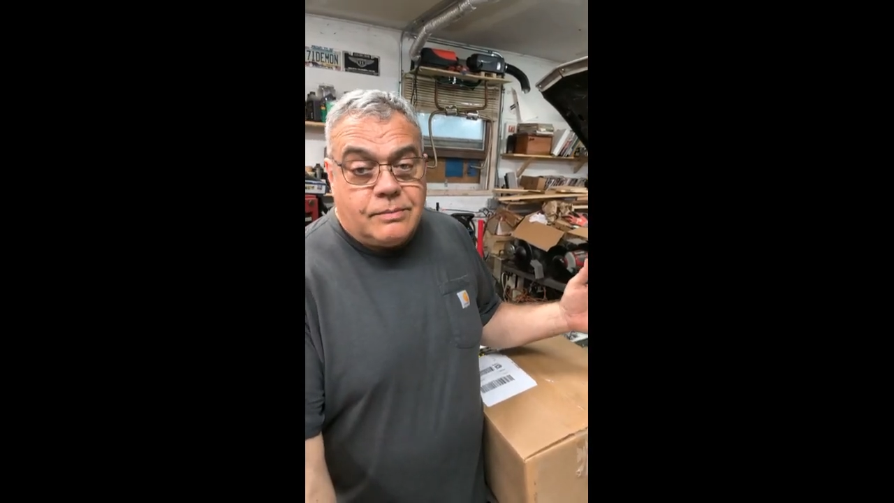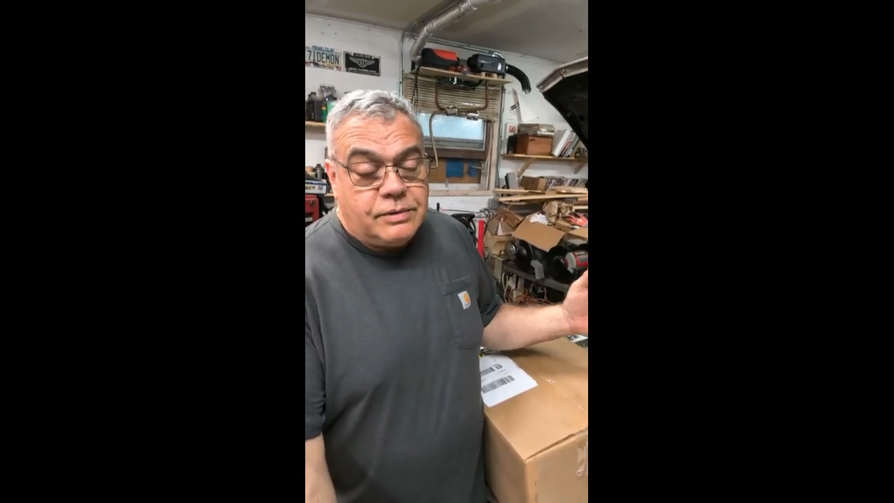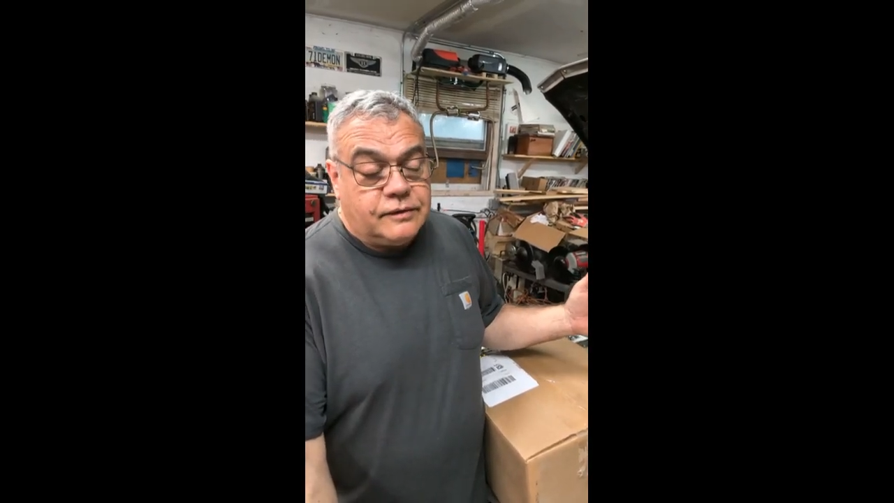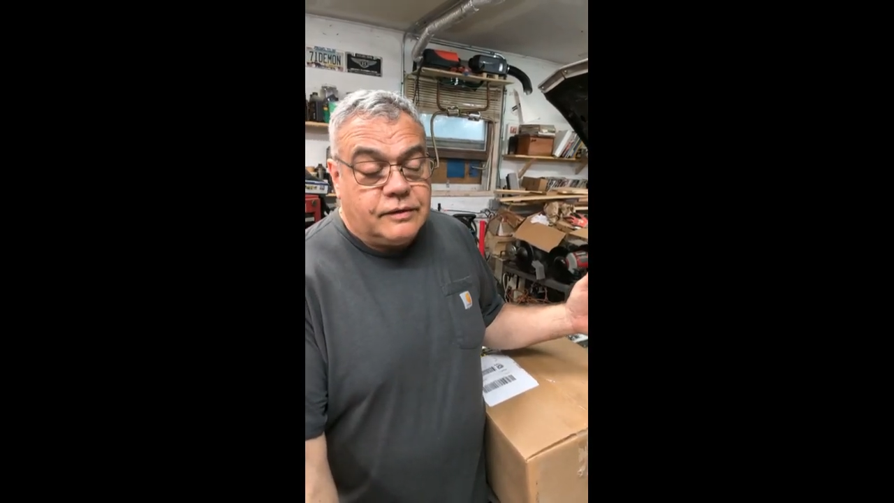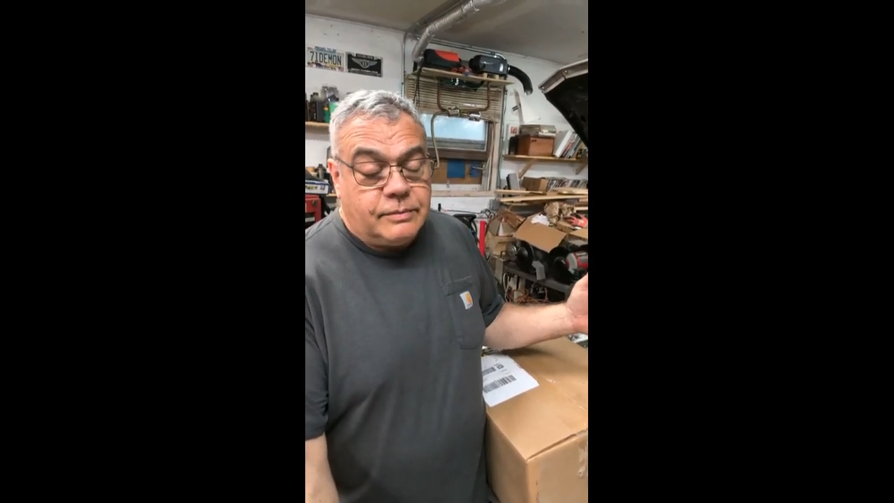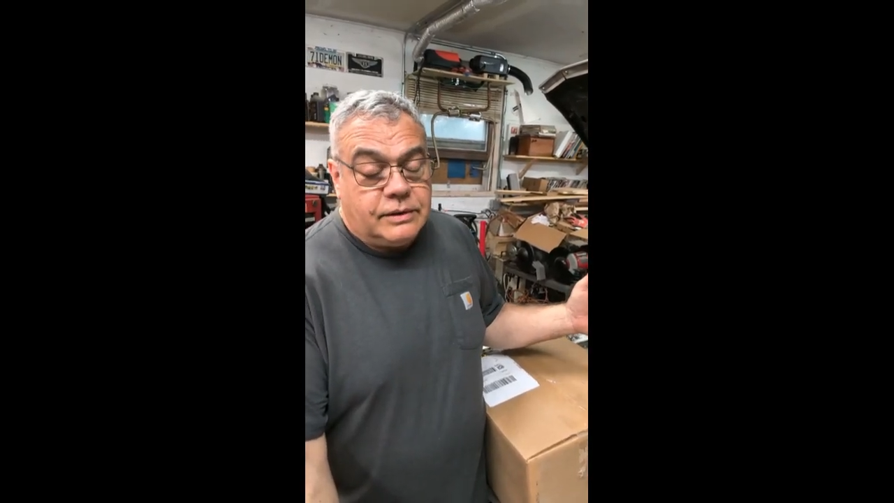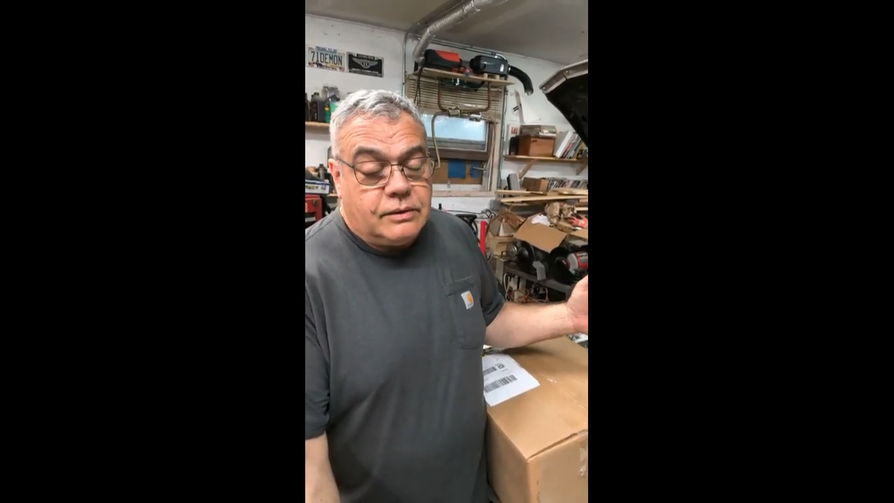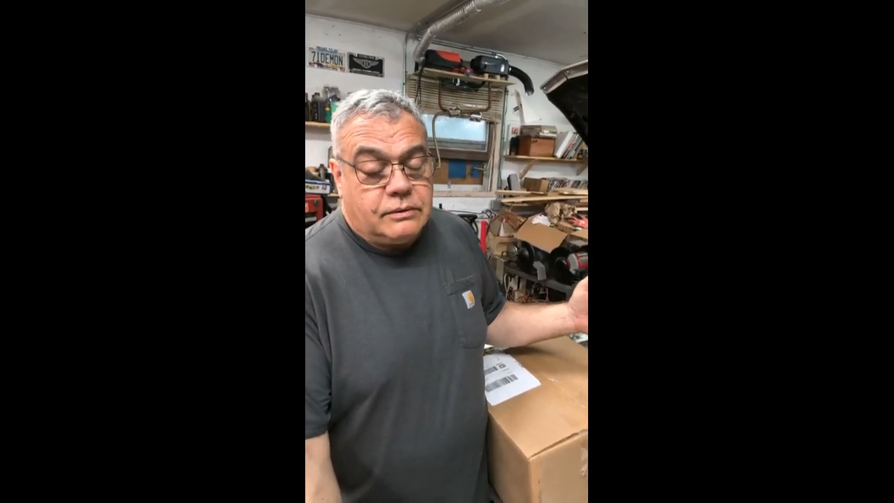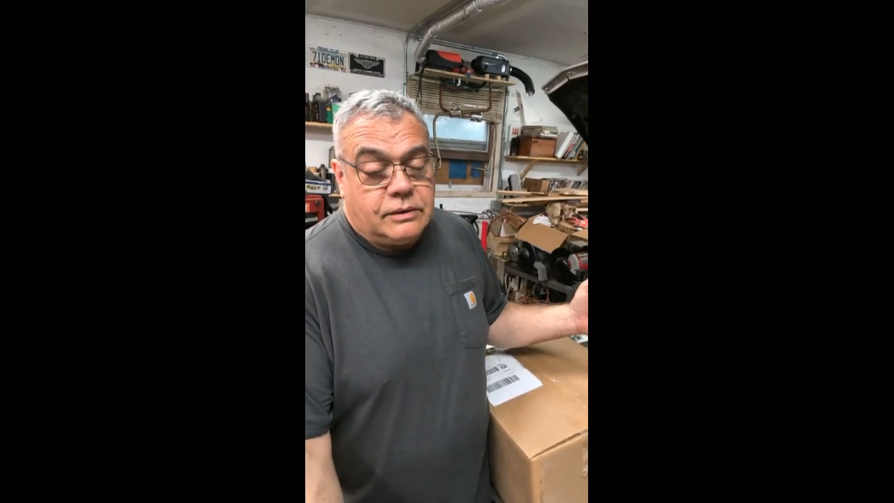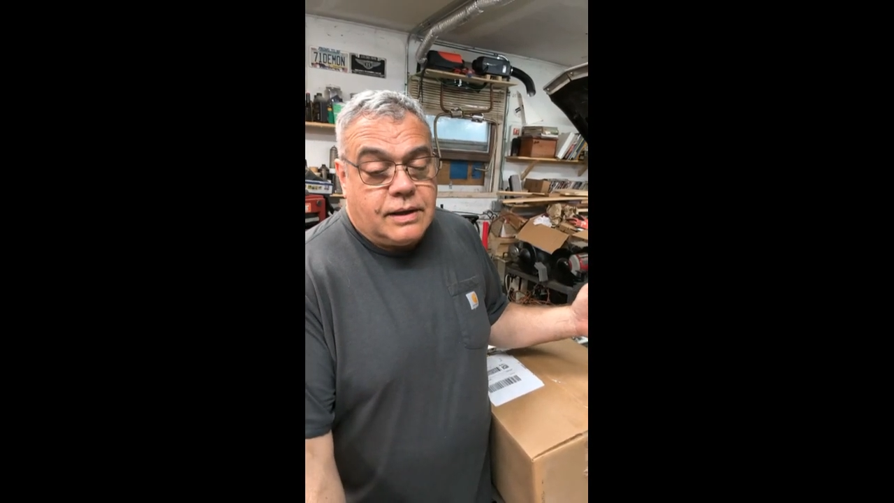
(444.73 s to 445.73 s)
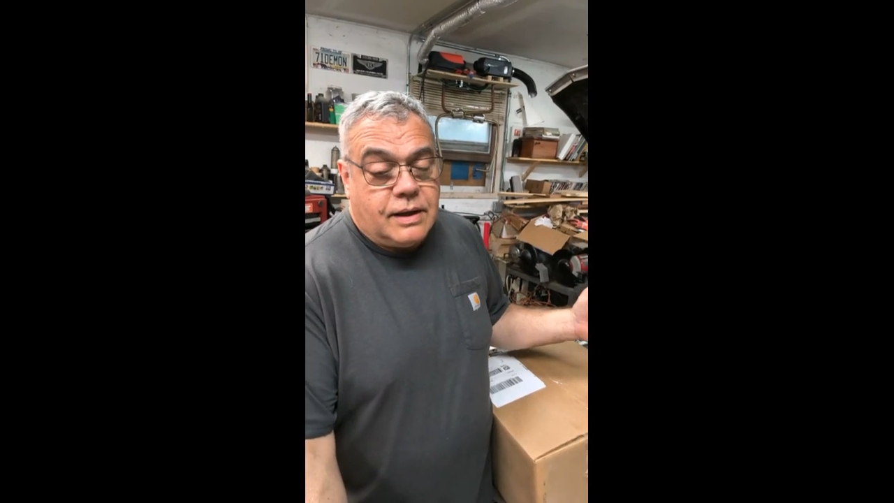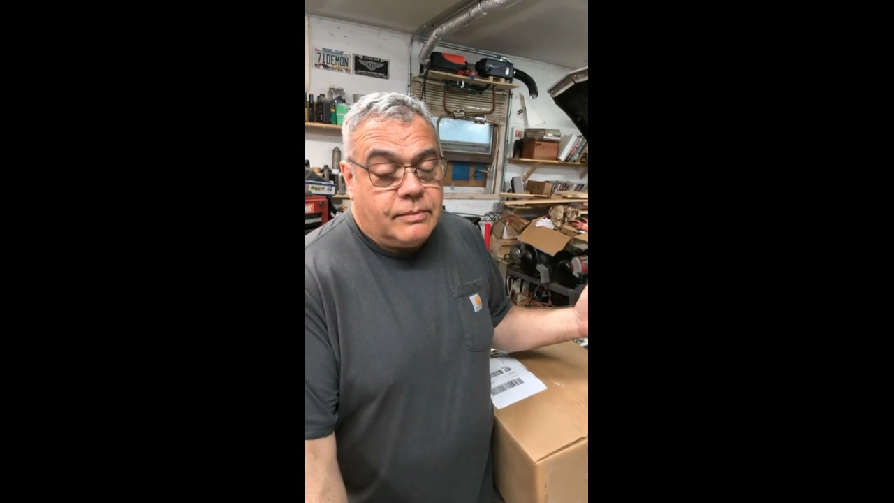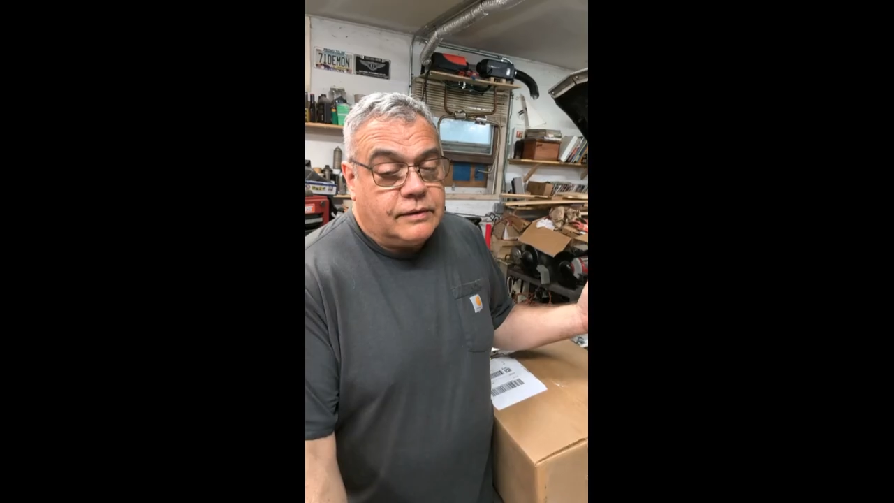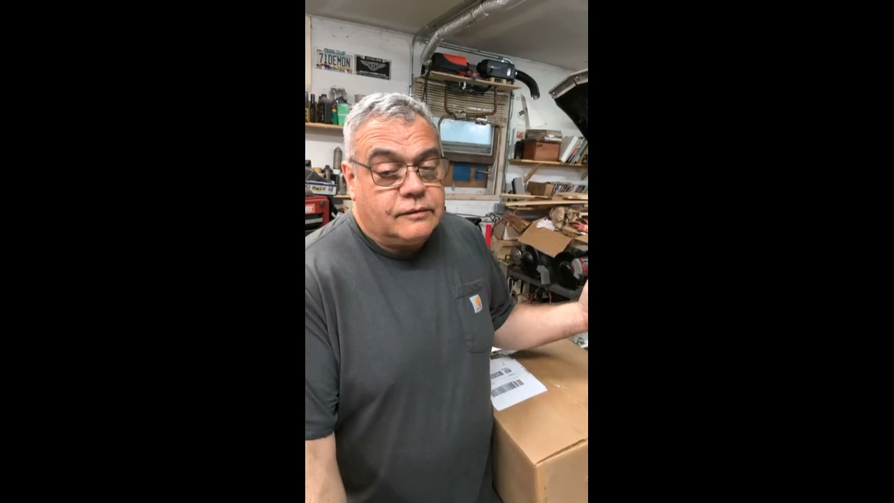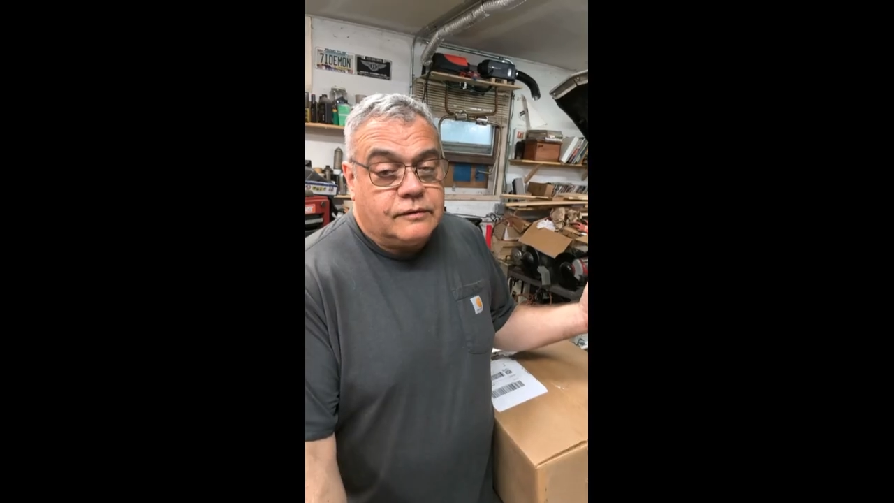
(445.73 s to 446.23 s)
please let me know in the
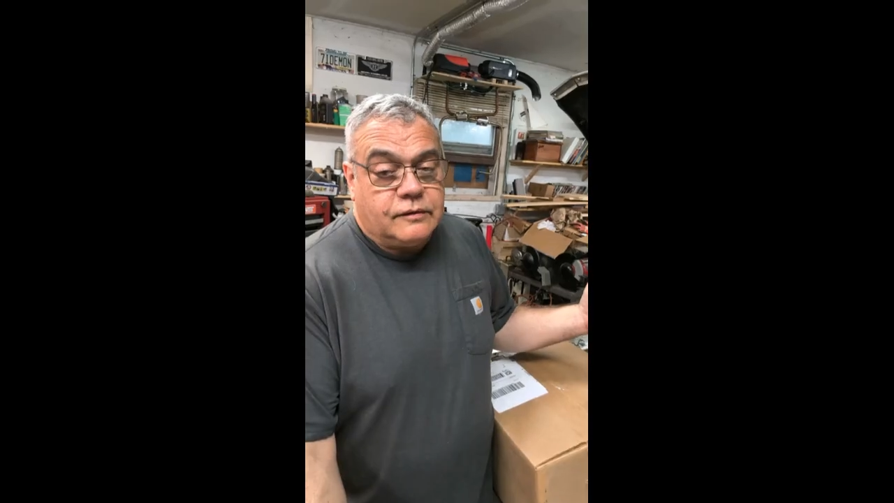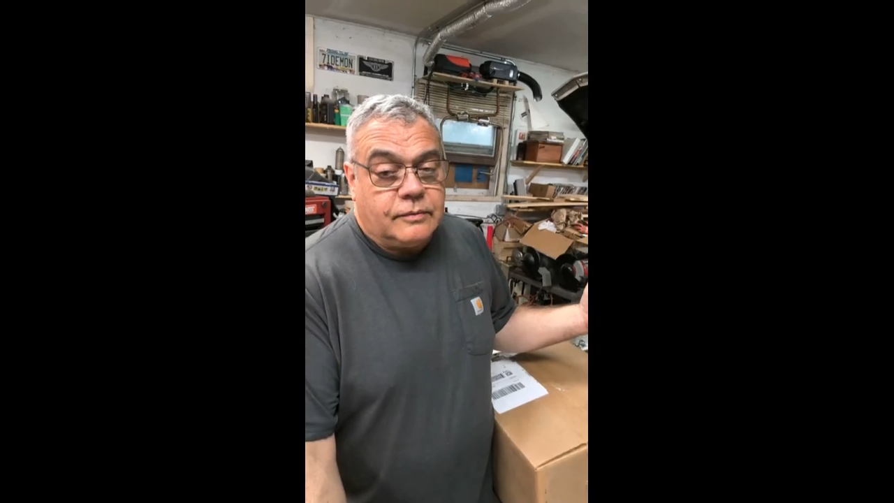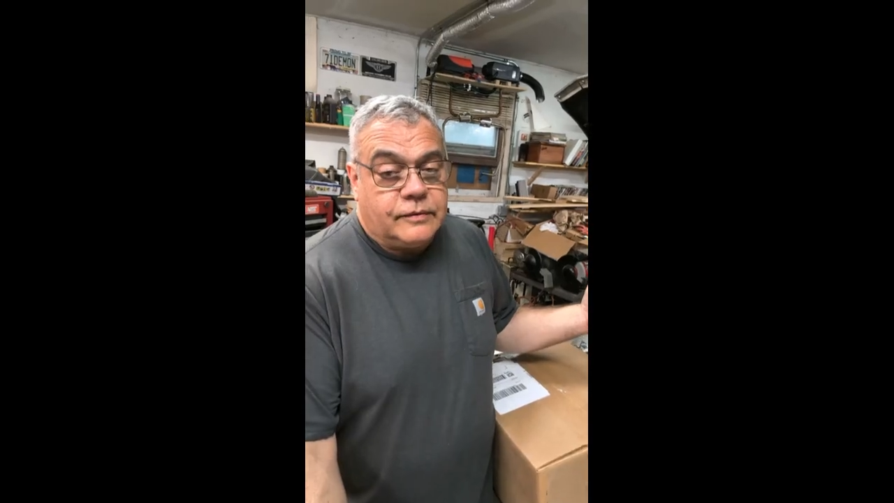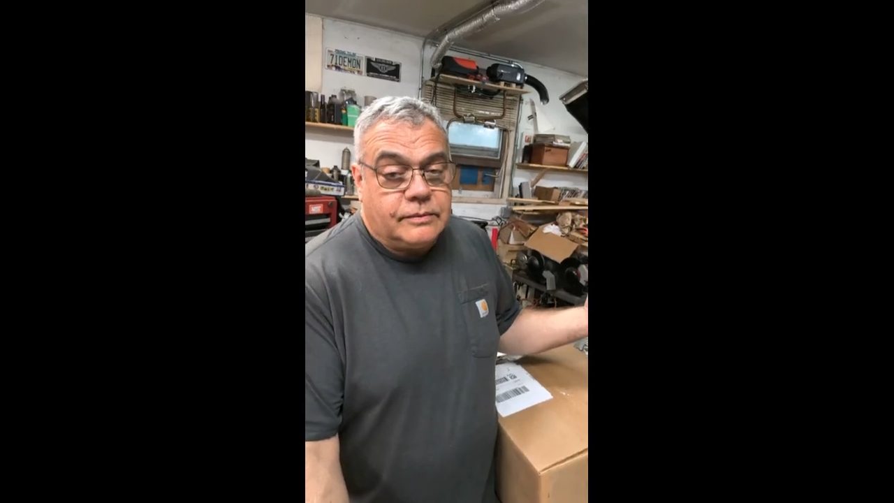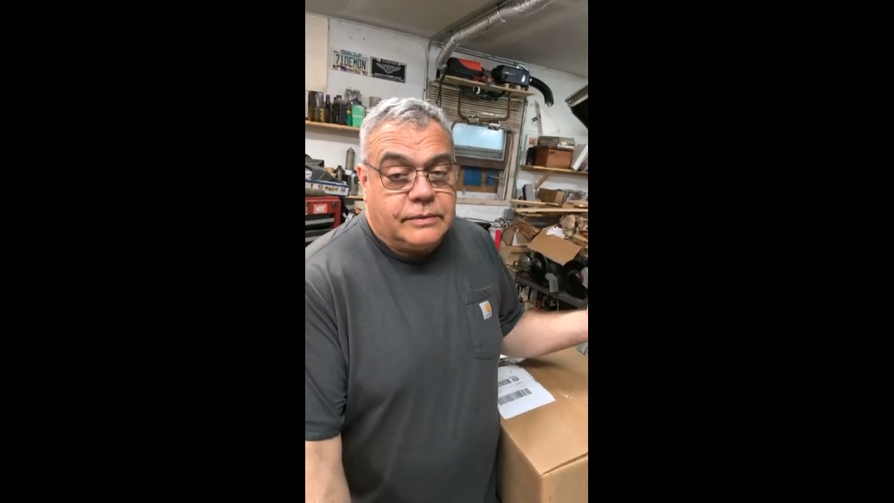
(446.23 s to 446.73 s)
comments or something.